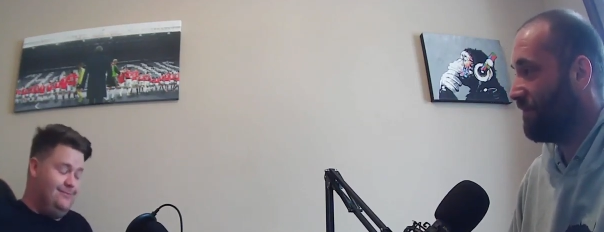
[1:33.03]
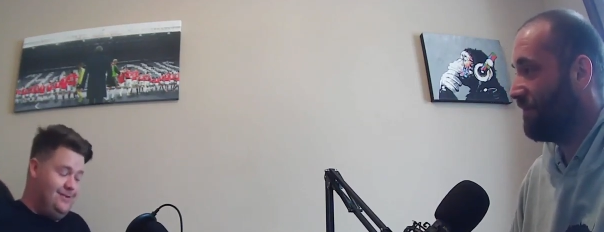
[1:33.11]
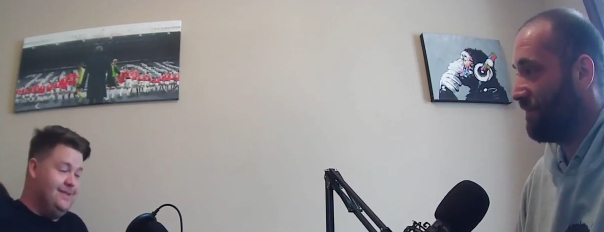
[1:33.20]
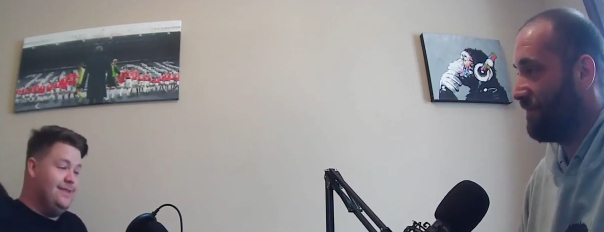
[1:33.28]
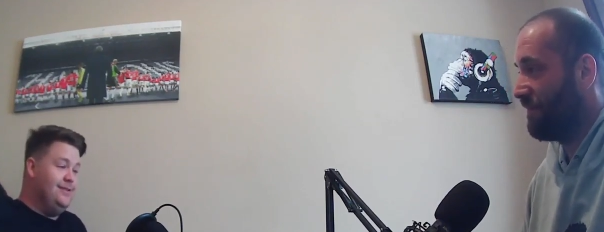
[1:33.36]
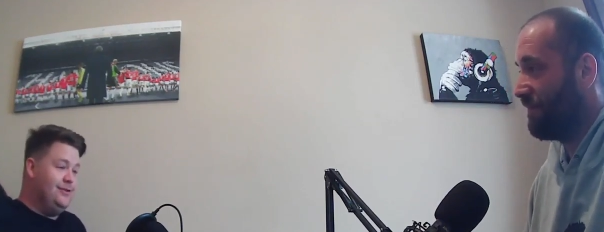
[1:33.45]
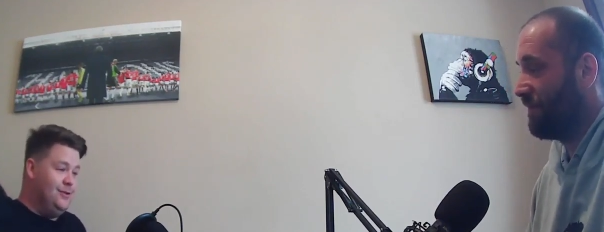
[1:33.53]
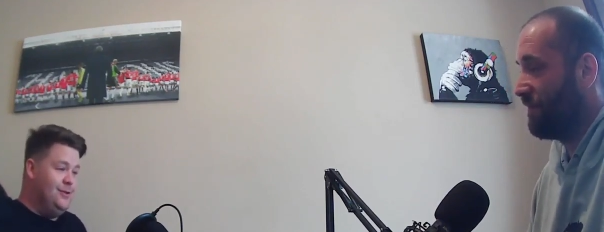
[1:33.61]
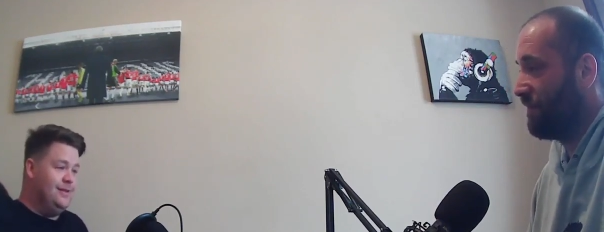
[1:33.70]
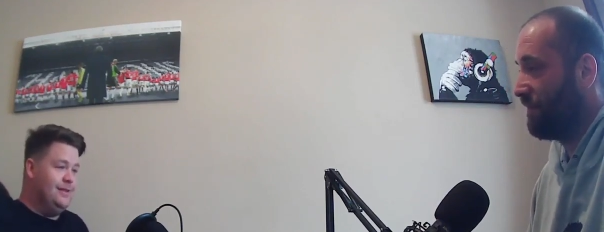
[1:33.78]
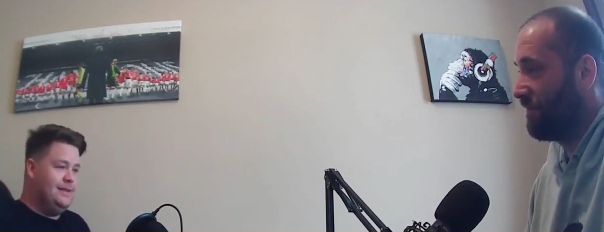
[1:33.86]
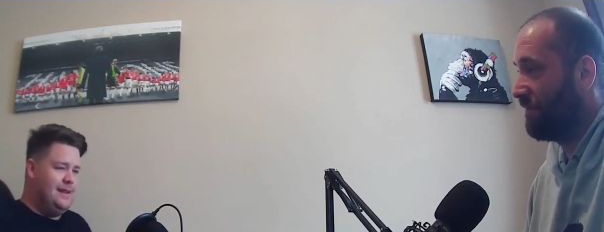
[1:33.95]
Speaker 1: Are you sure?"
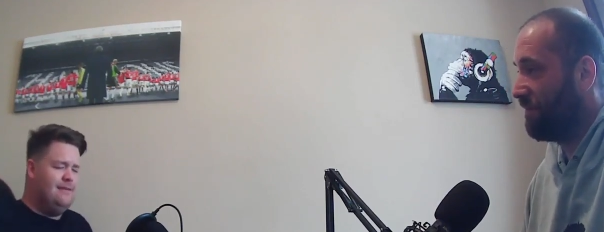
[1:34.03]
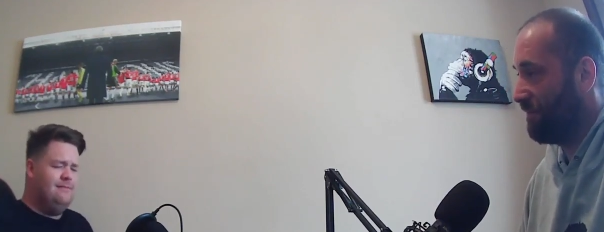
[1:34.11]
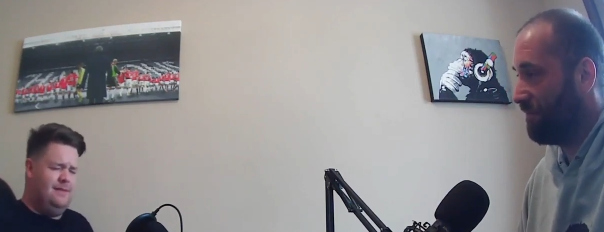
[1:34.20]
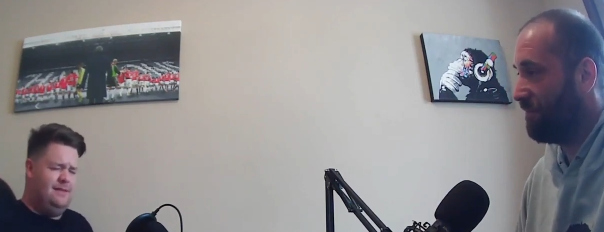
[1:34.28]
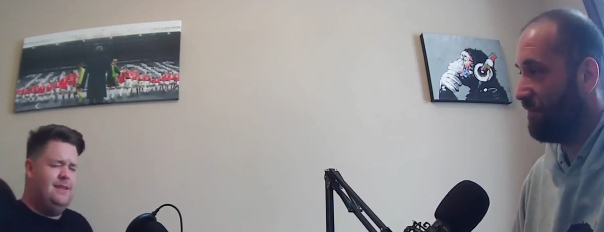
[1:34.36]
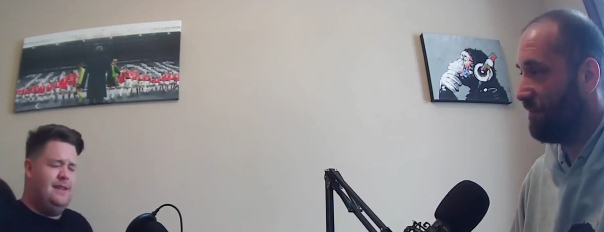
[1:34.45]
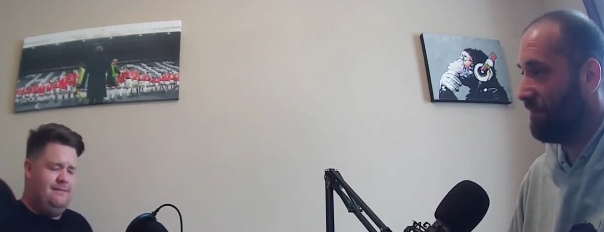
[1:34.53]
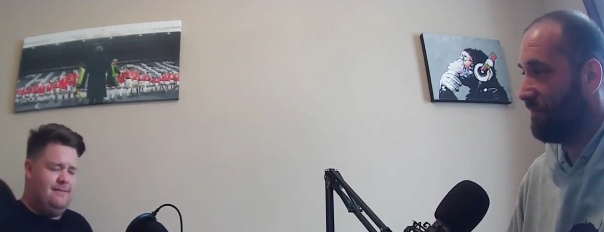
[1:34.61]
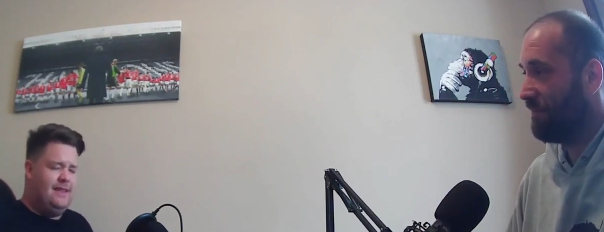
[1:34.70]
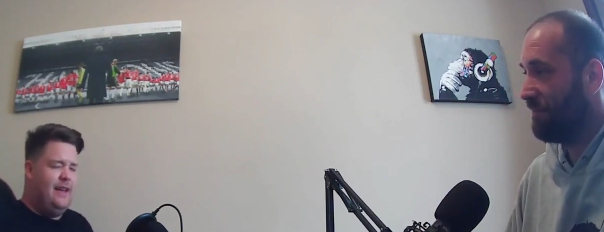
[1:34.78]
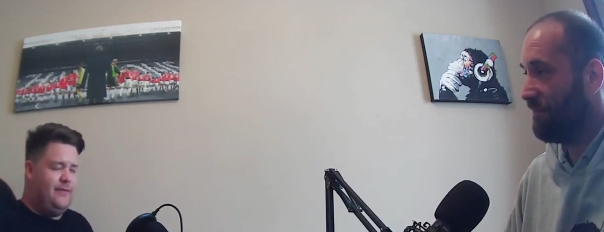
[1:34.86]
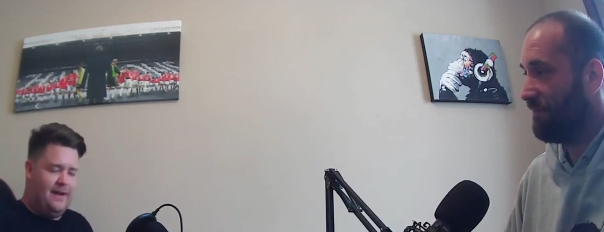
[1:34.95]
I was like,
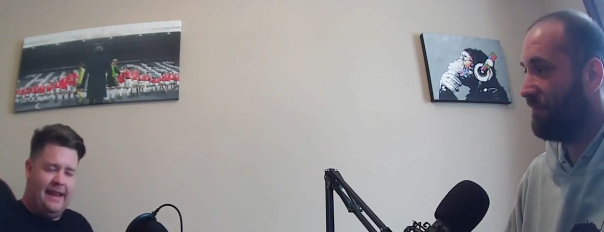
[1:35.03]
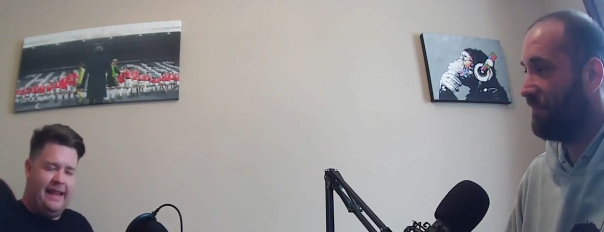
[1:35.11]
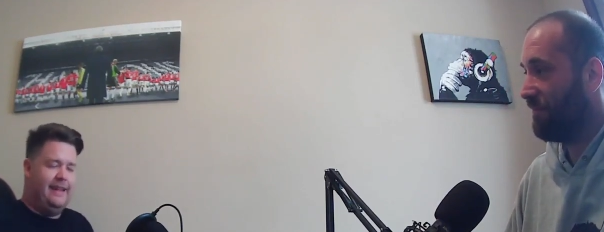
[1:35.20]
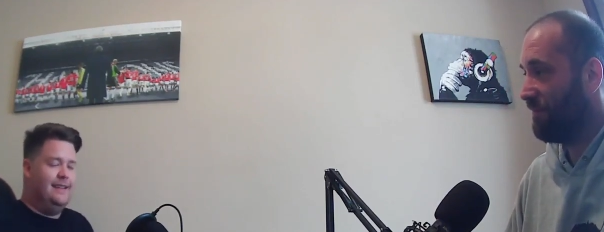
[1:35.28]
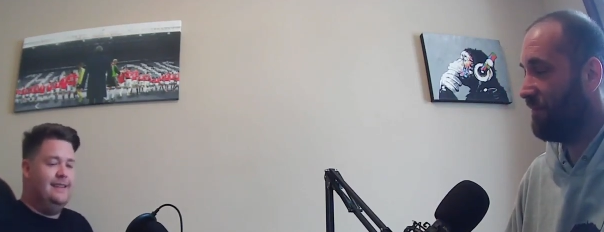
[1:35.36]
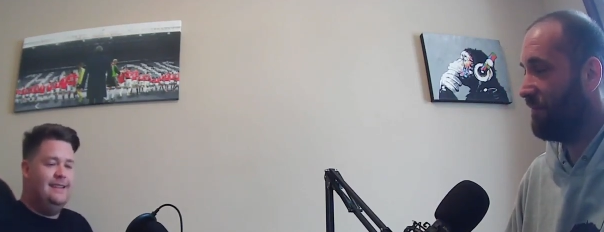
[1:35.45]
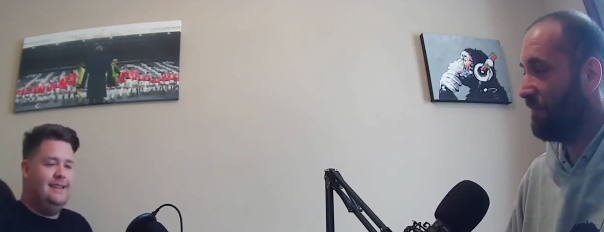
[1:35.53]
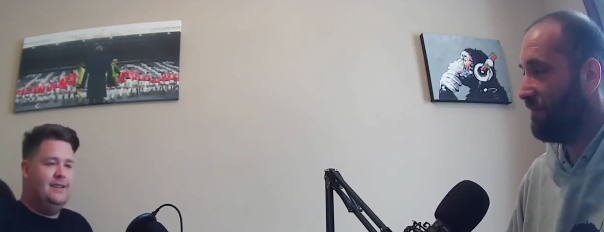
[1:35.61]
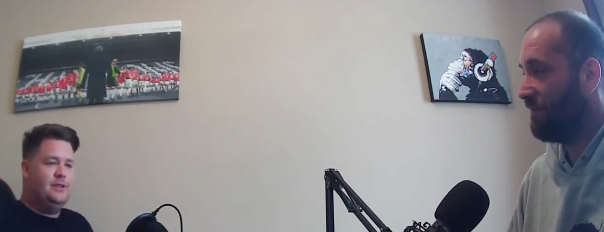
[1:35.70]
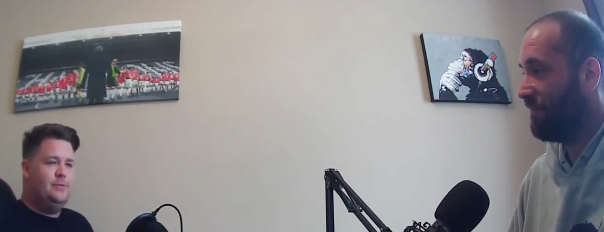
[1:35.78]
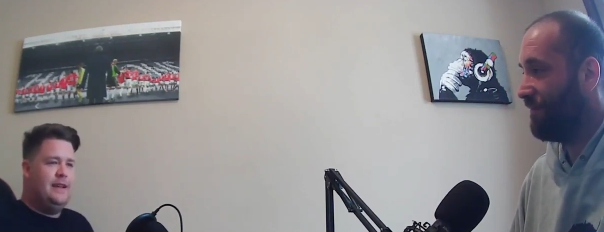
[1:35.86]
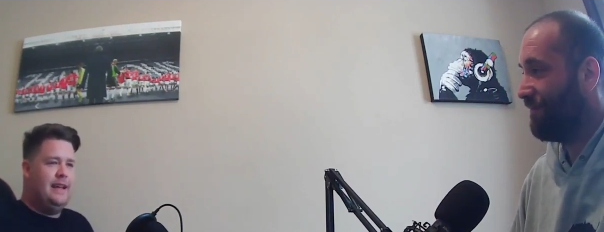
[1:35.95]
"Definitely."
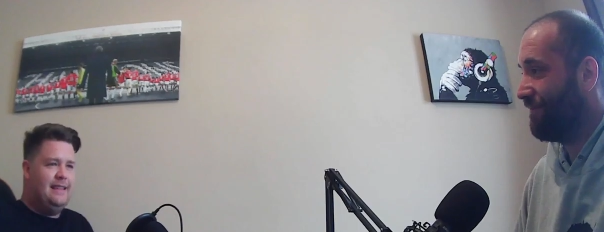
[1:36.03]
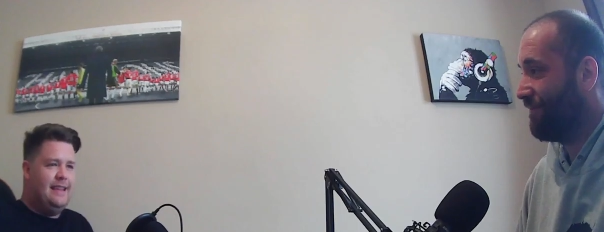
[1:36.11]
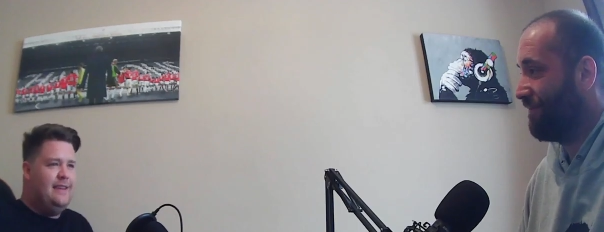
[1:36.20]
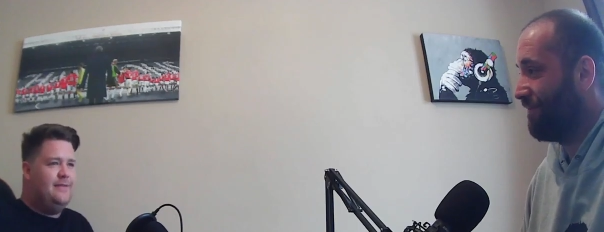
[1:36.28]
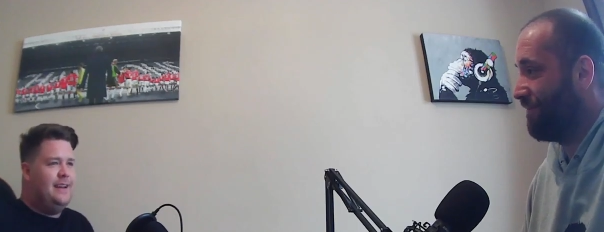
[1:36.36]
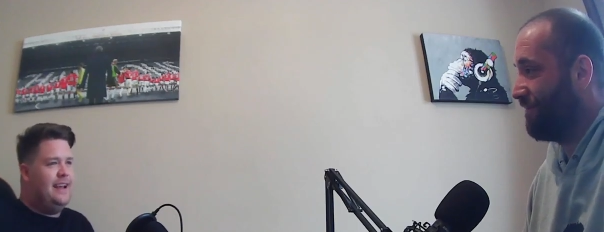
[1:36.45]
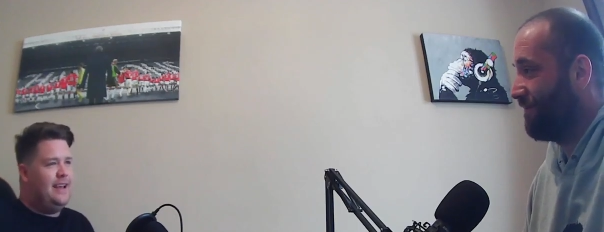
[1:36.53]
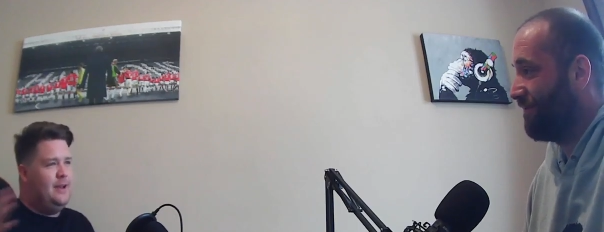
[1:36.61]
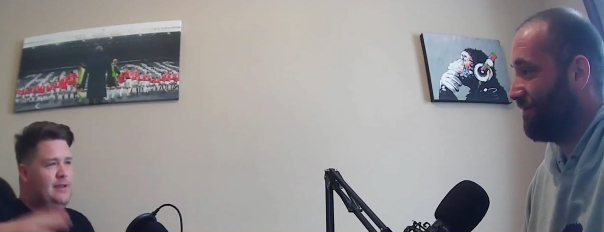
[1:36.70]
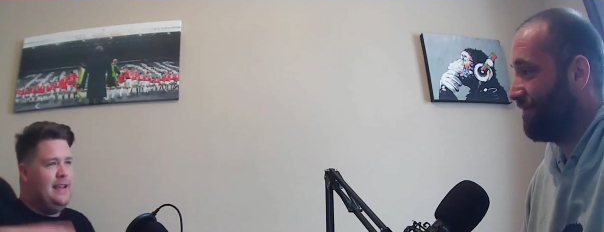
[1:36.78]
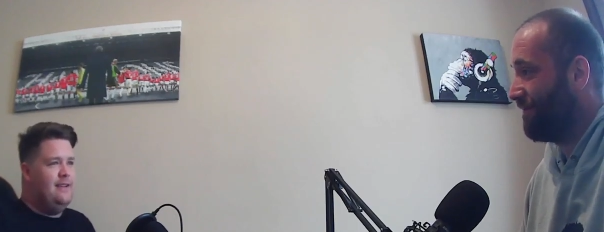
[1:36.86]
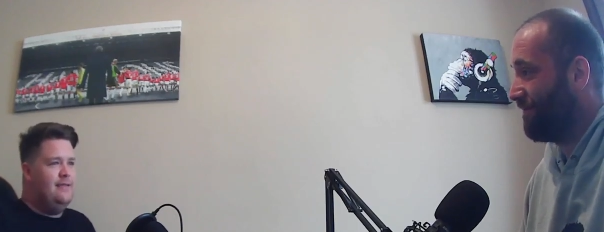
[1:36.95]
Should we get the Evening Echo
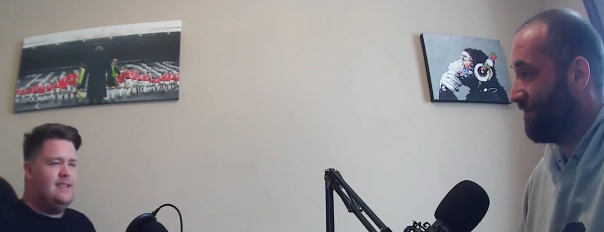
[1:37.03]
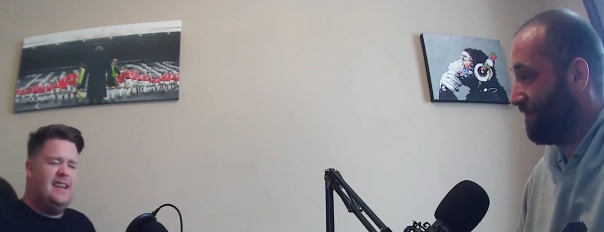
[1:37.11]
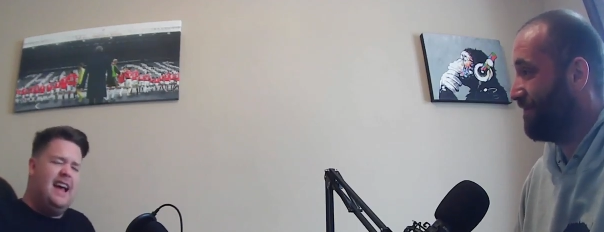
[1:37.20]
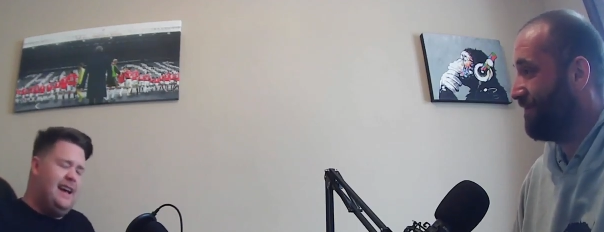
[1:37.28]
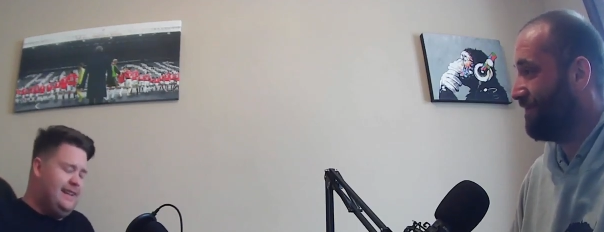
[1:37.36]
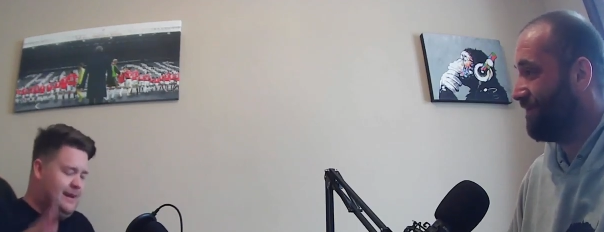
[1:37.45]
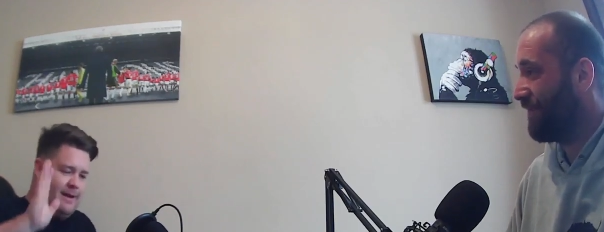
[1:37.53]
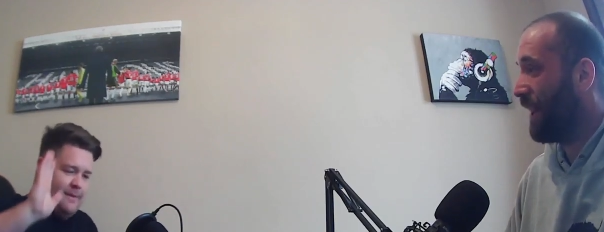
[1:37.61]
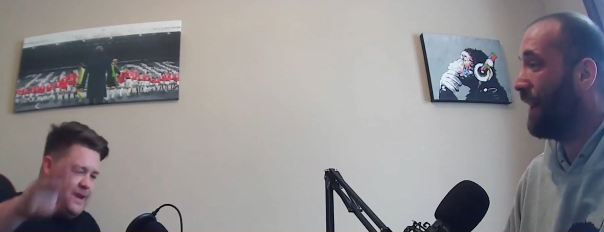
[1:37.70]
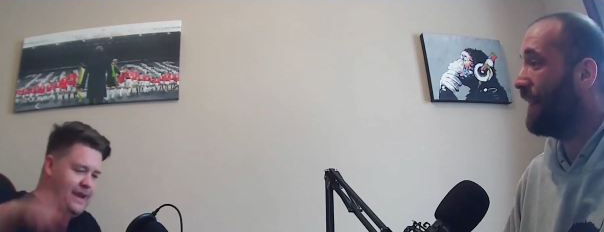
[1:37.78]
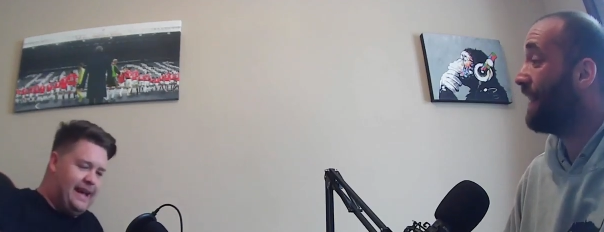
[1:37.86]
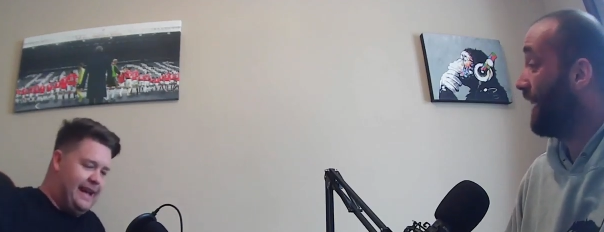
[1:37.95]
down? I was like, "Ah, don't worry
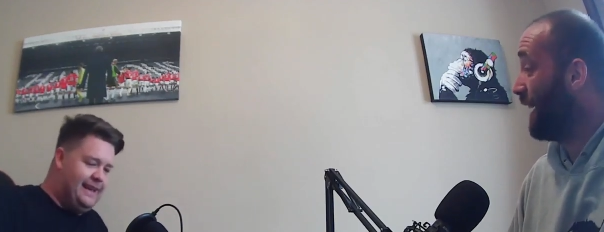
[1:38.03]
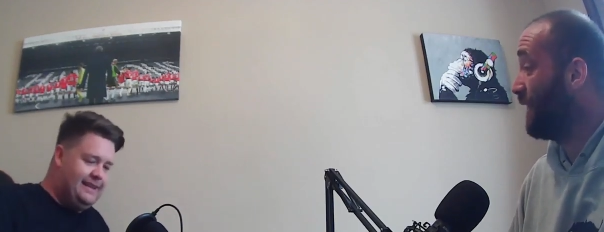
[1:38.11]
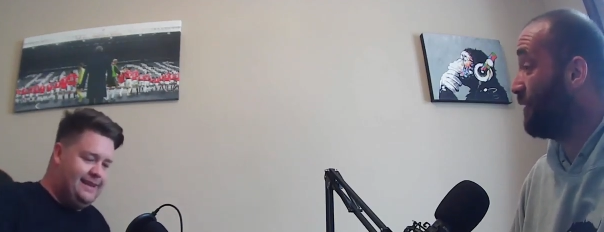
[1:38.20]
about that.